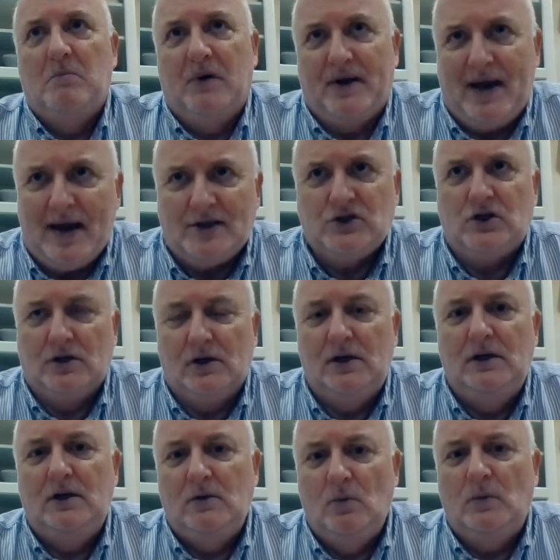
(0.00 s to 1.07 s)
but
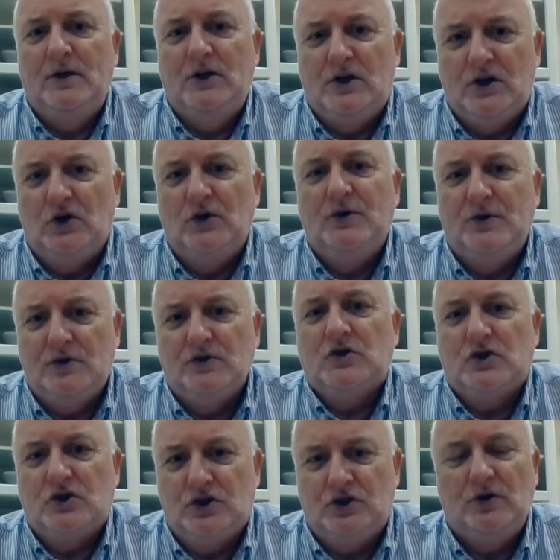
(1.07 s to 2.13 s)
actually we could
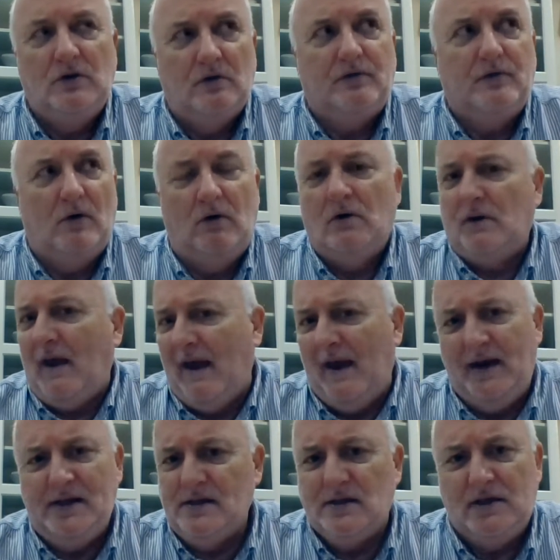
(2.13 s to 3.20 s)
and should have got
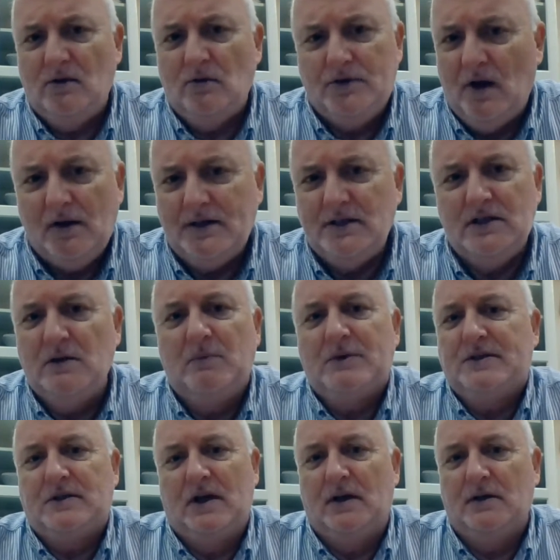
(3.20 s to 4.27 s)
80 or
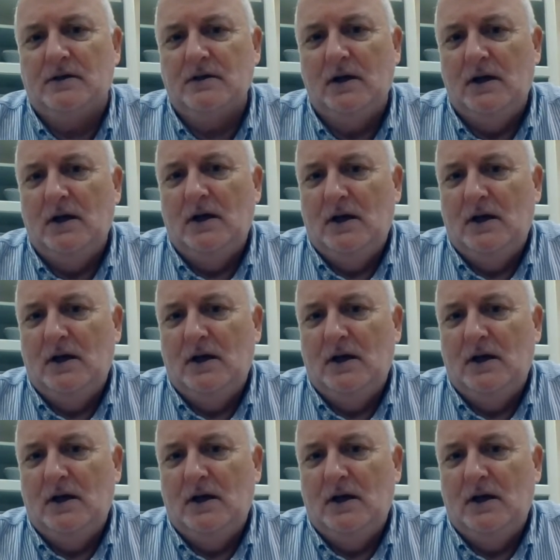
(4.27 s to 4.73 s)
90%.